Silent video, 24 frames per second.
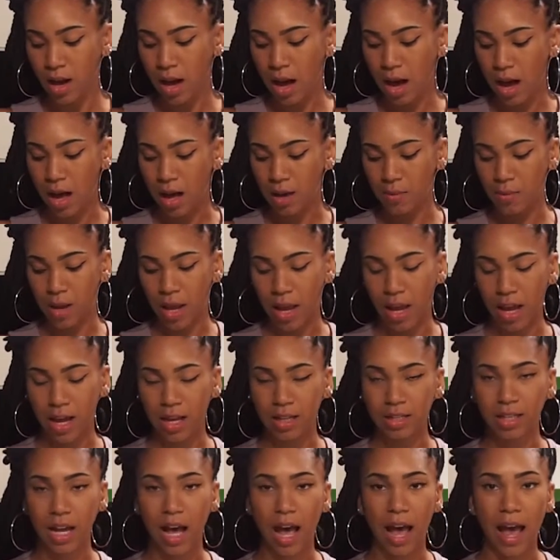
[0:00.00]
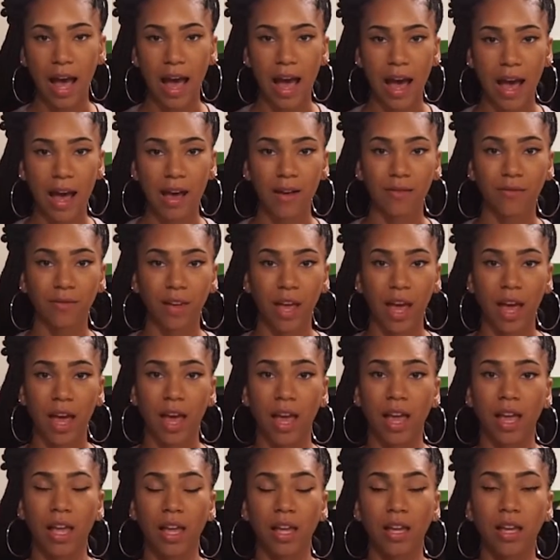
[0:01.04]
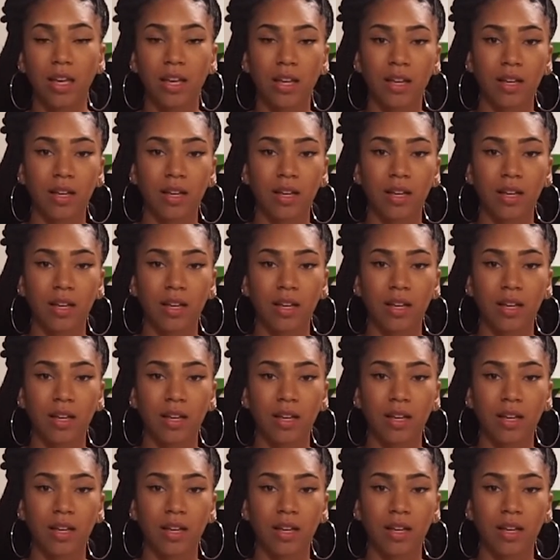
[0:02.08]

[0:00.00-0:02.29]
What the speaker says: And I have a